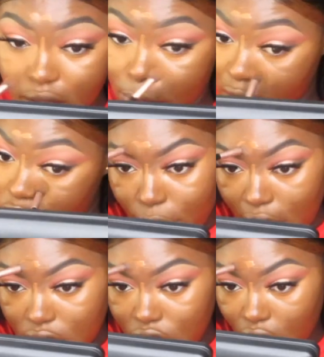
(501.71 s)
And
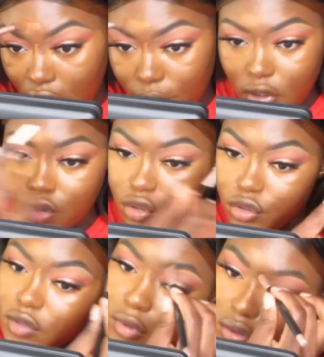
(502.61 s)
BoxyCharm
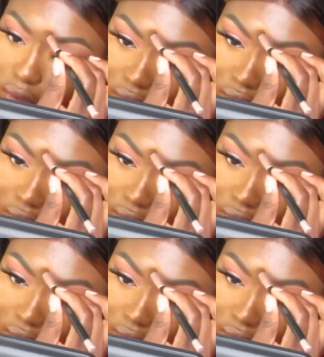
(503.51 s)
introduced me to a